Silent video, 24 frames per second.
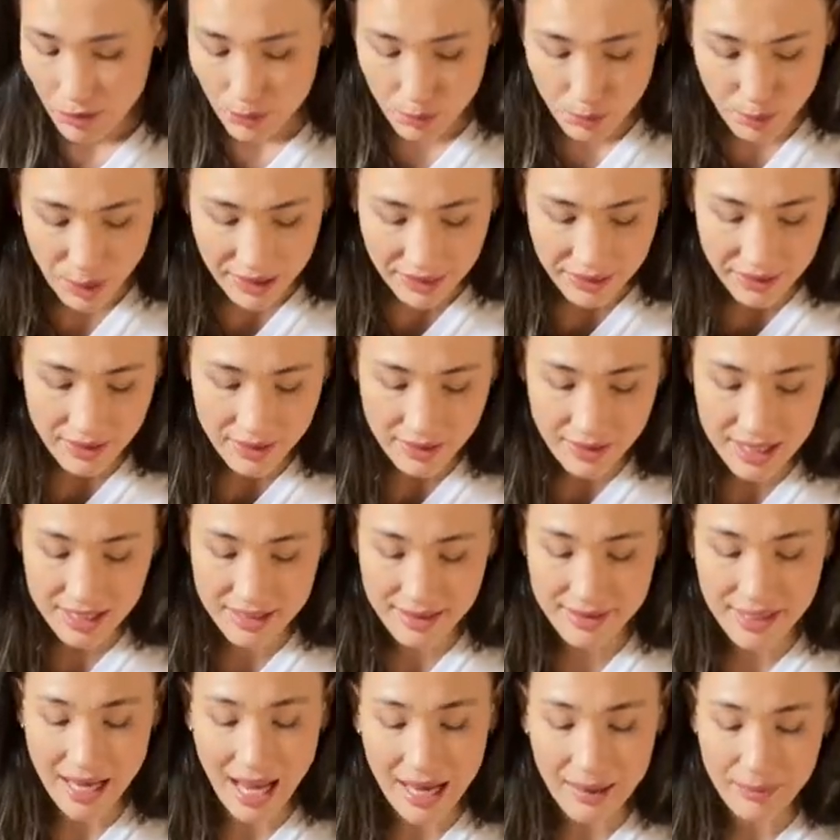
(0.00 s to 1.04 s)
But these
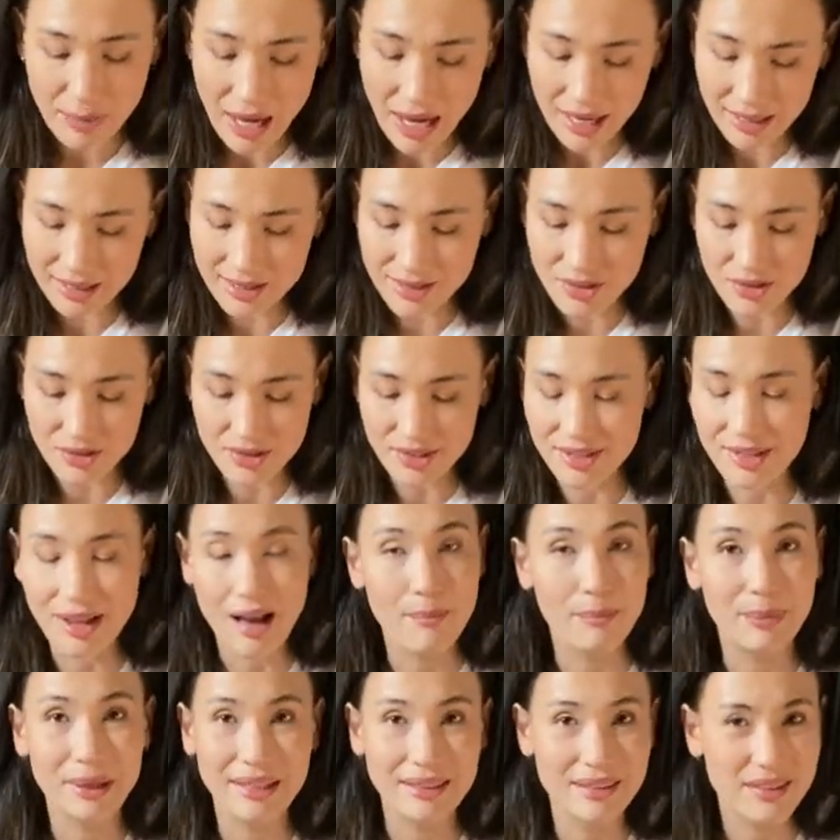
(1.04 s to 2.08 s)
side pockets are just
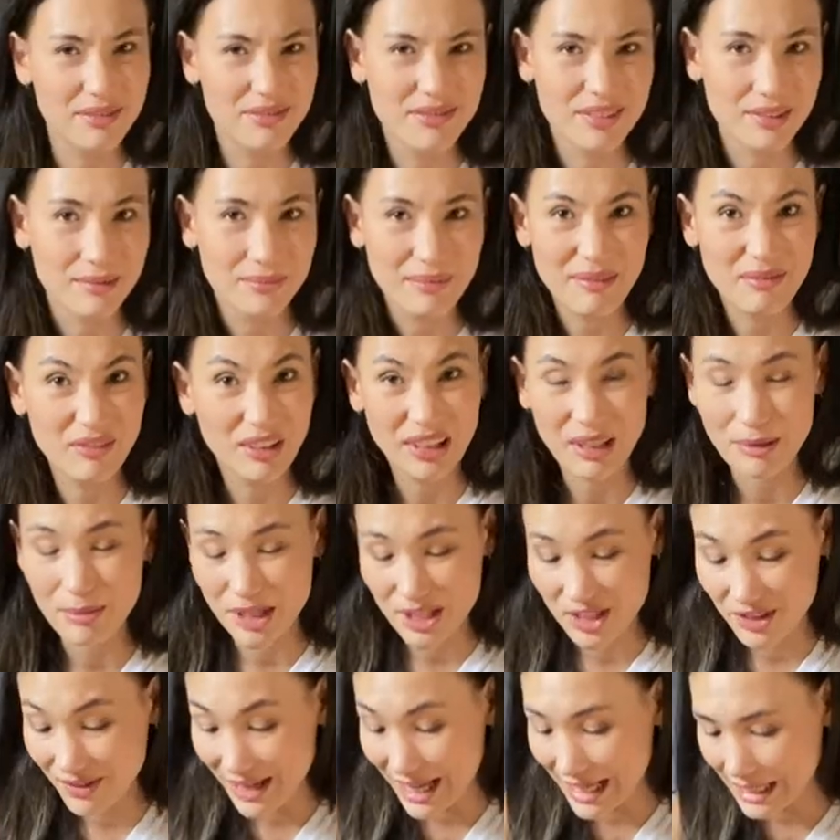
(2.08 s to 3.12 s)
not big enough for really
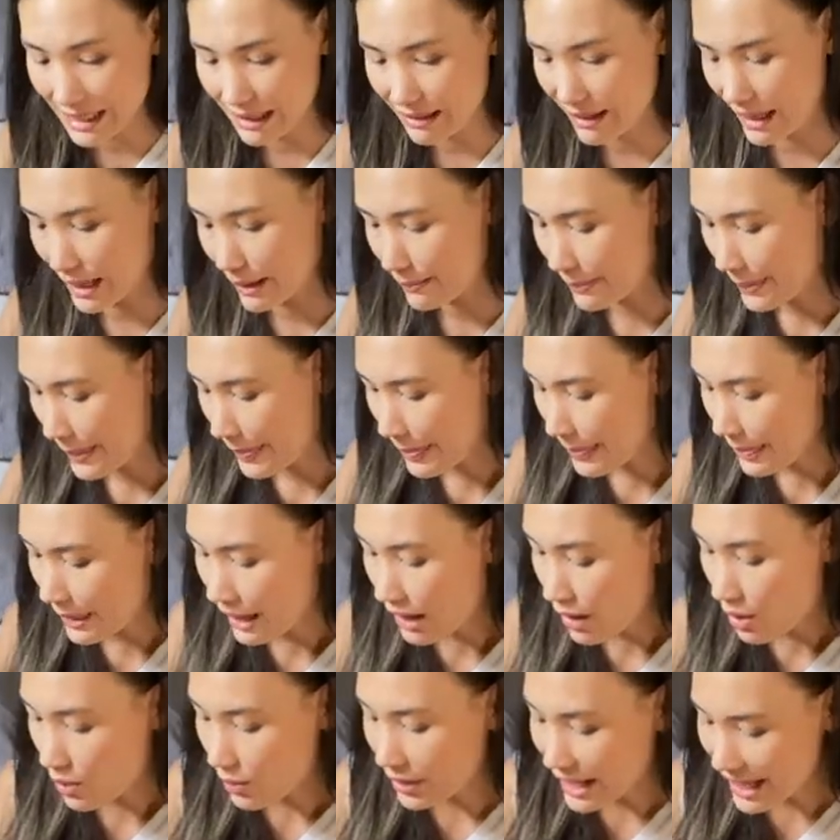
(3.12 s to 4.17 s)
much of anything.
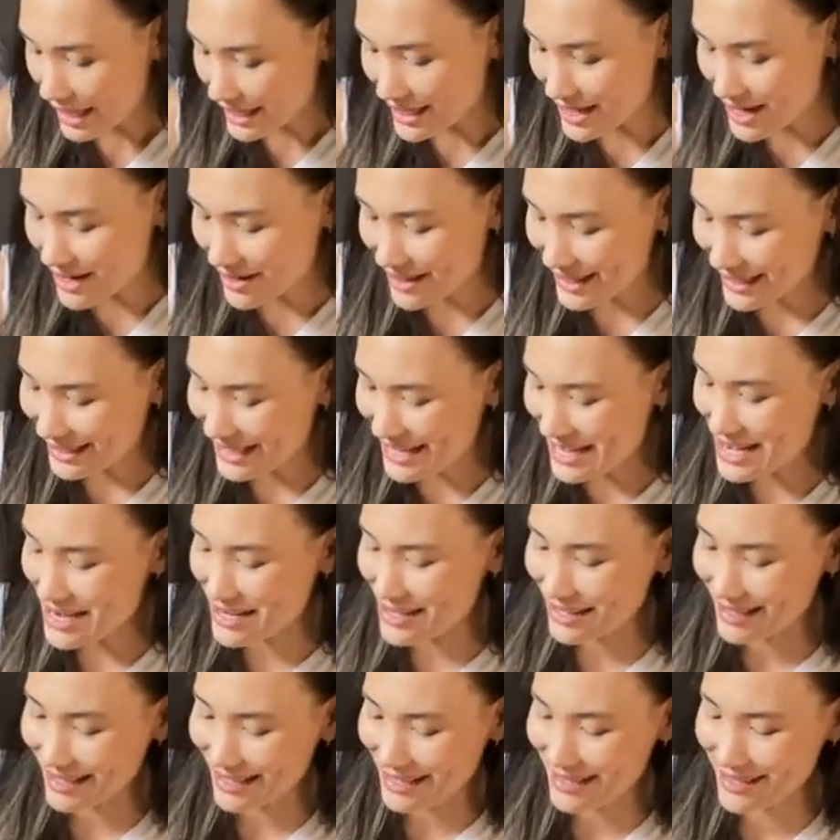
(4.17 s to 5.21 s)
What I carry in
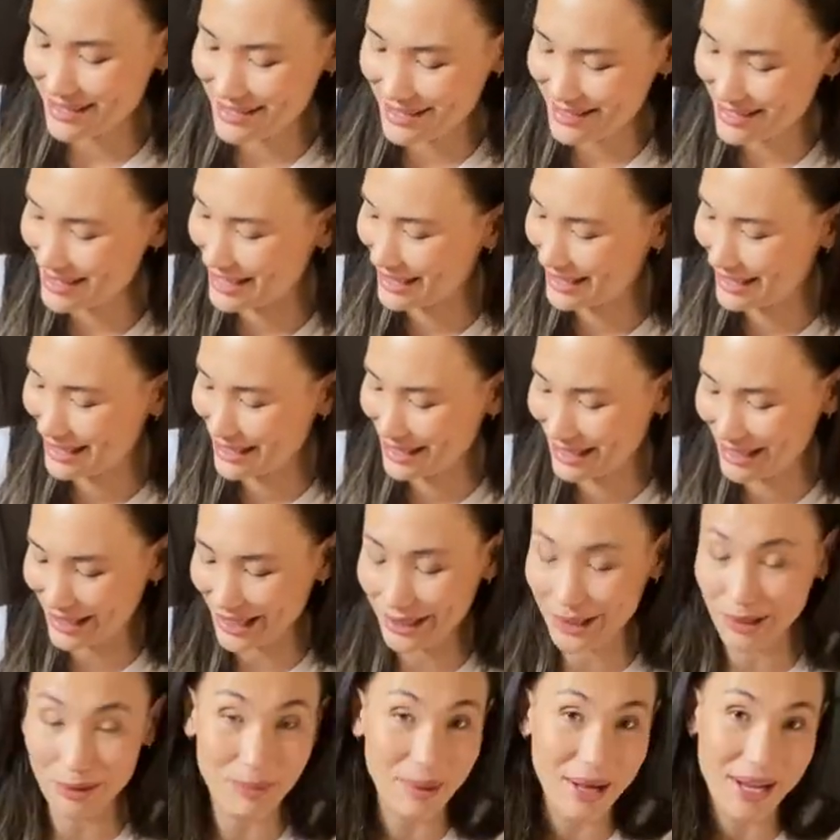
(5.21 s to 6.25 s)
here is a
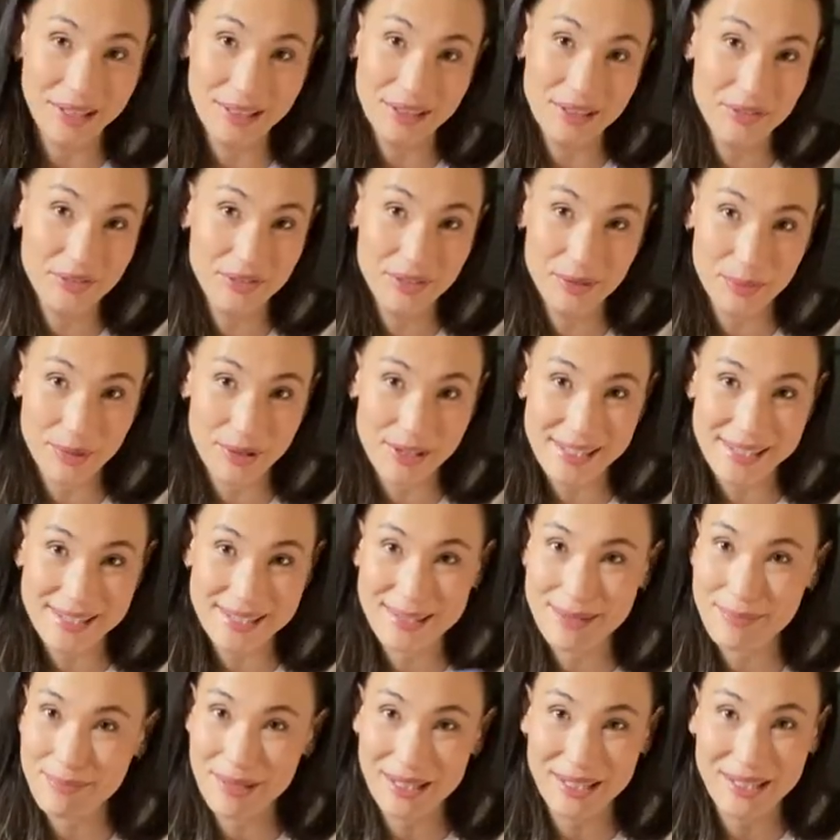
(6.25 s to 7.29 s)
little bottle of
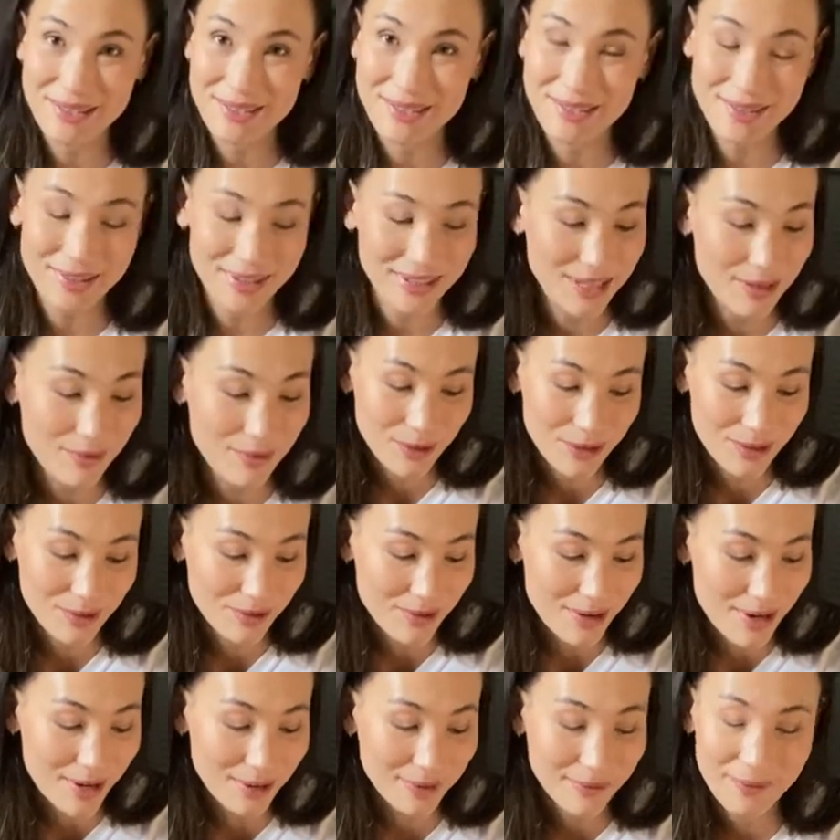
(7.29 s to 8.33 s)
Febreze, because you can go
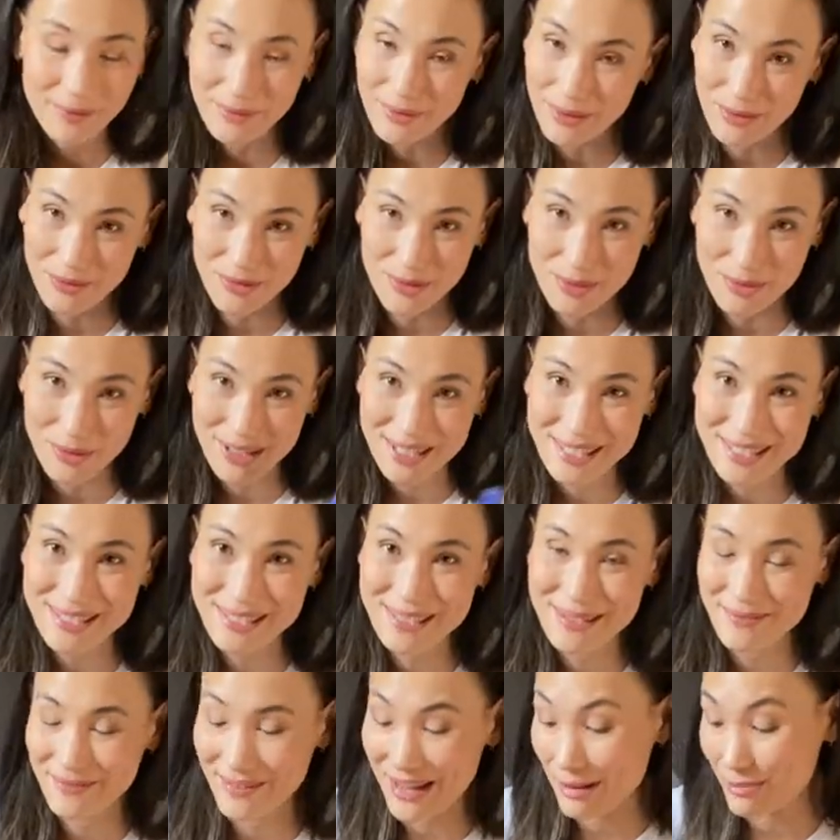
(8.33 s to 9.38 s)
wrong with Febreze
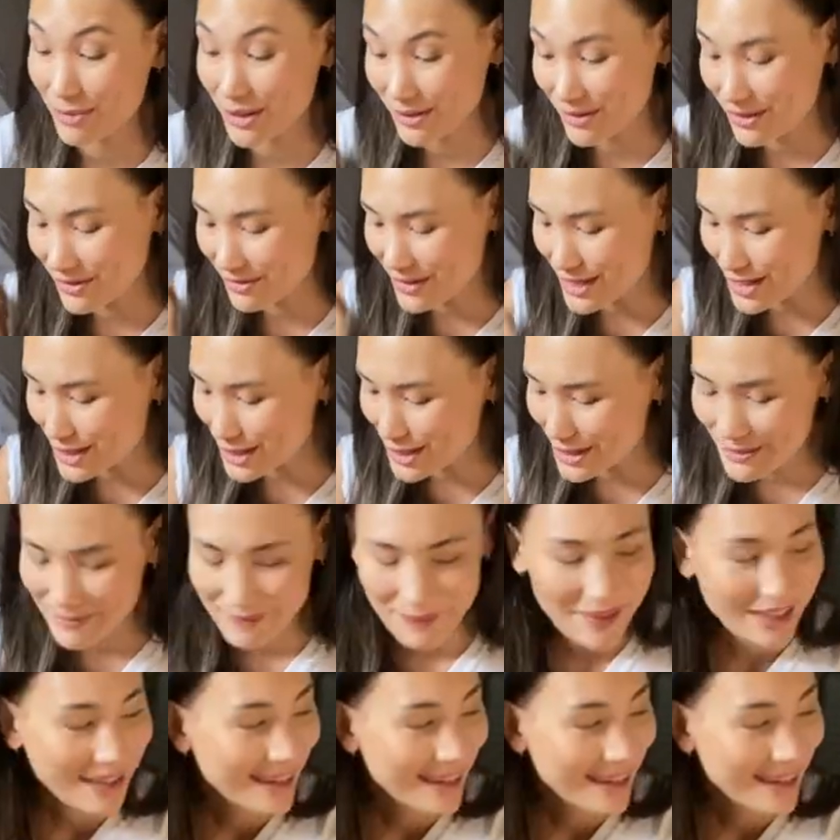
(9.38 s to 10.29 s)
fabric refresher.